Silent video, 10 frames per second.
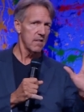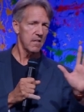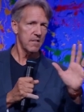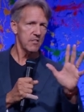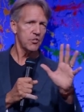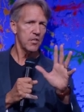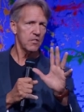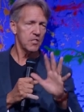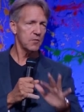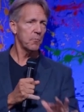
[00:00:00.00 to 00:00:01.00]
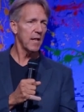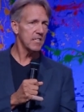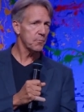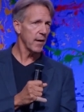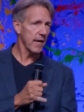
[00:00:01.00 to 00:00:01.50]
that this church is
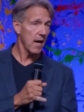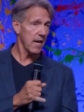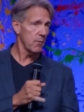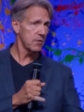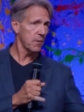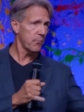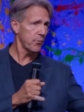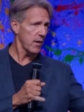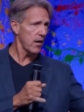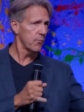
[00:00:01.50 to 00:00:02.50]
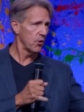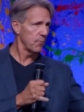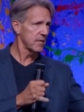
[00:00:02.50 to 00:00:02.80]
blessed by God. It was a prayer room.